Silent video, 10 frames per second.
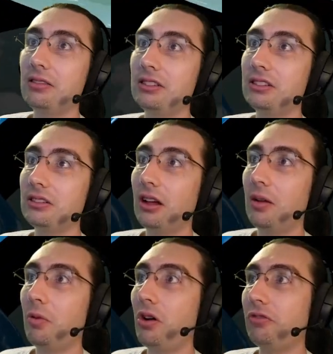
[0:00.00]
how
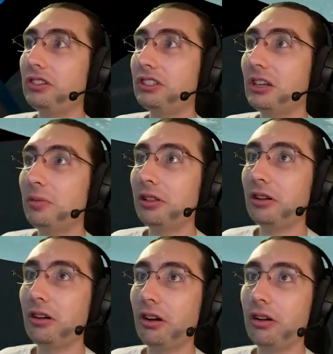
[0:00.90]

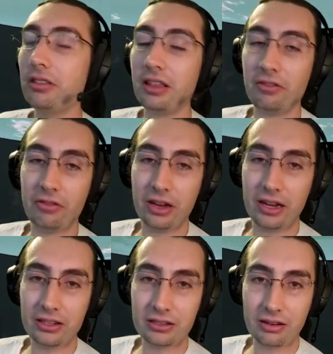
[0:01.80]
similar Earth and
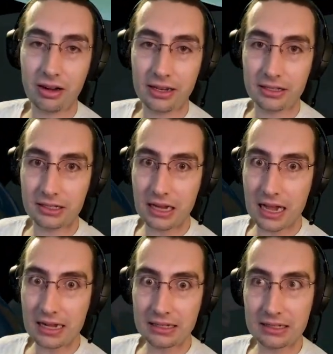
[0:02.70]
Venus are in
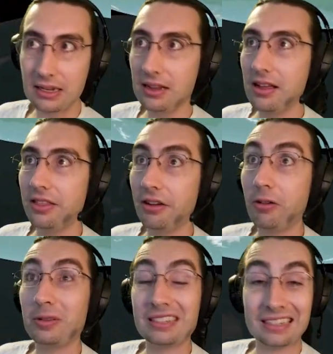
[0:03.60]
size, they're
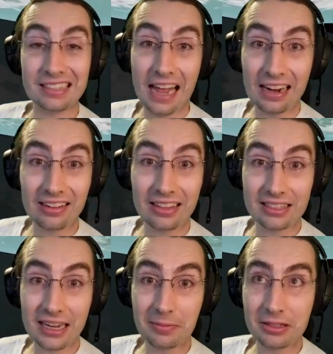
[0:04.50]
almost exactly the
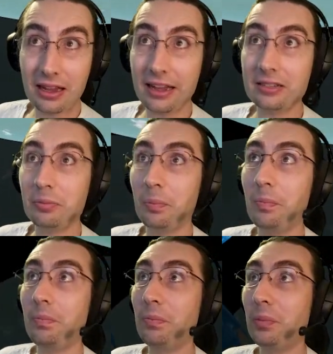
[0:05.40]
same size.
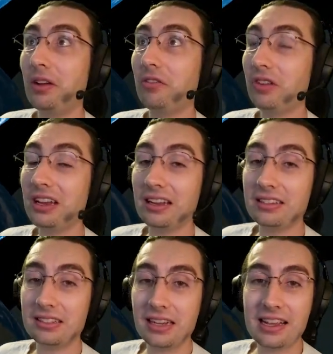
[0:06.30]
But
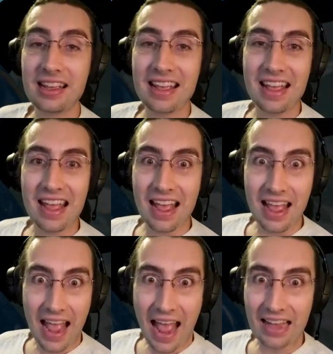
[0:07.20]
Venus
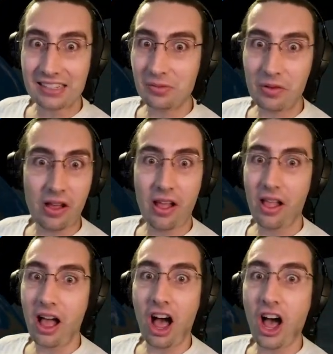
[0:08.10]
has
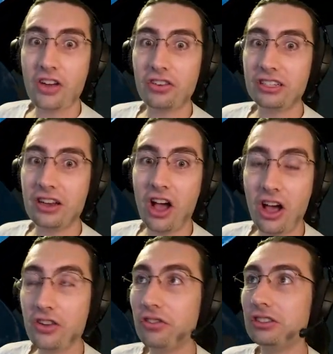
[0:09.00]
hundreds and
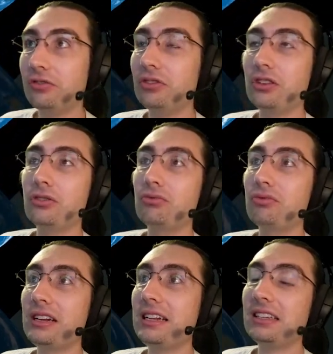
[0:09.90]
hundreds of
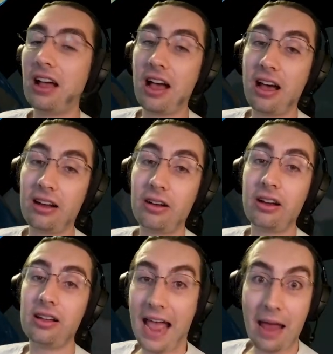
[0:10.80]
degrees hotter
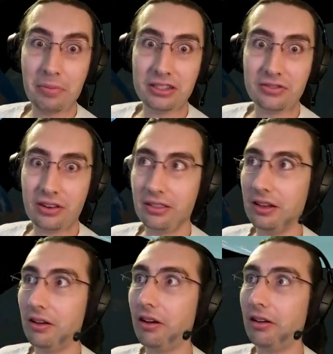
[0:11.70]
atmosphere
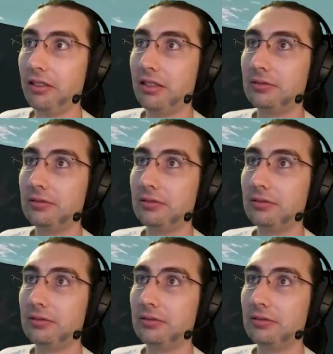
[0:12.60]
than Earth.